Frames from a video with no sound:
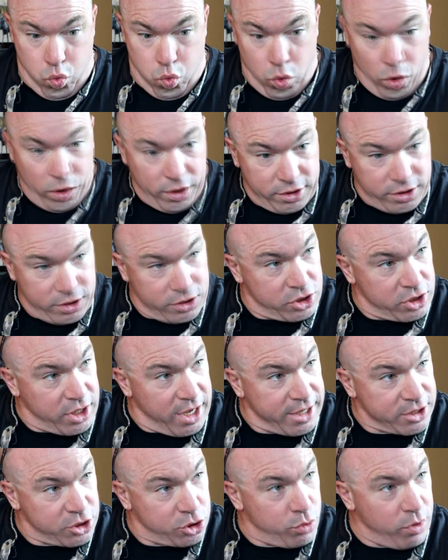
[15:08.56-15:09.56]
What did the
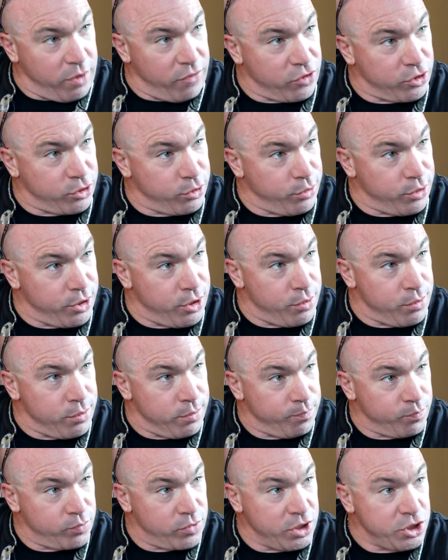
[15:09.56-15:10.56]
statue ever do to you?
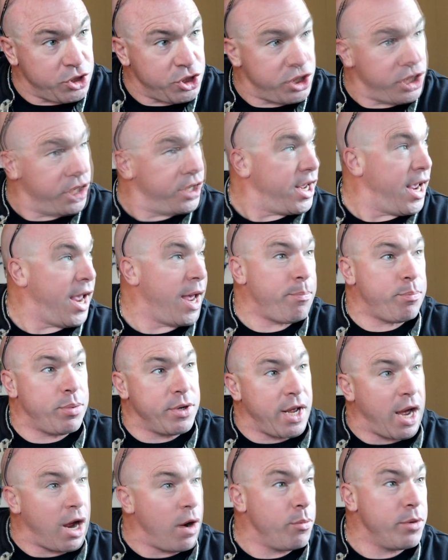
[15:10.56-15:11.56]
This shit
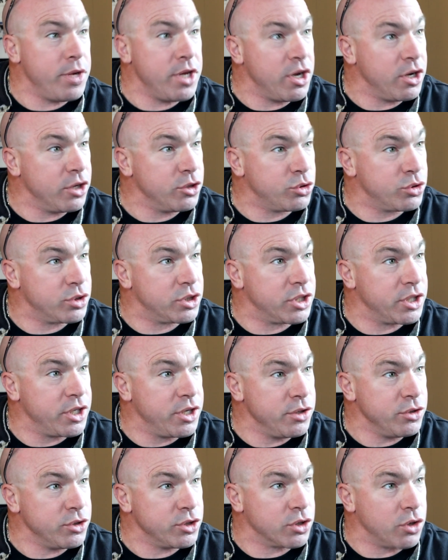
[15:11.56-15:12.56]
happened how many hundreds of
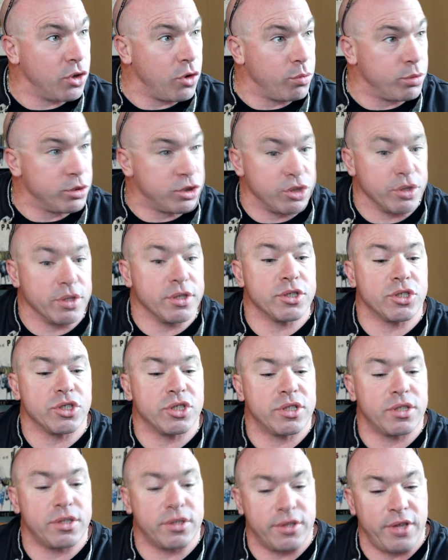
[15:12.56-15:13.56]
years ago, but you're going to
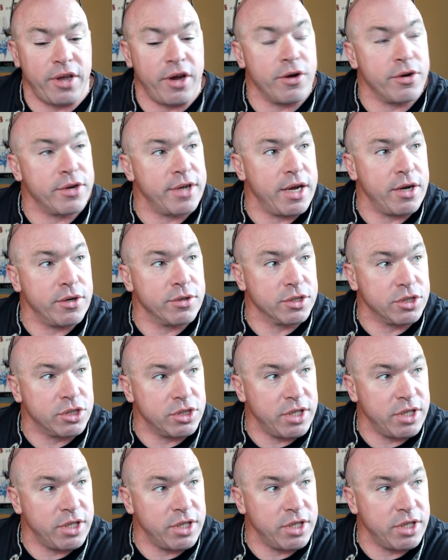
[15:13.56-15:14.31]
tear down the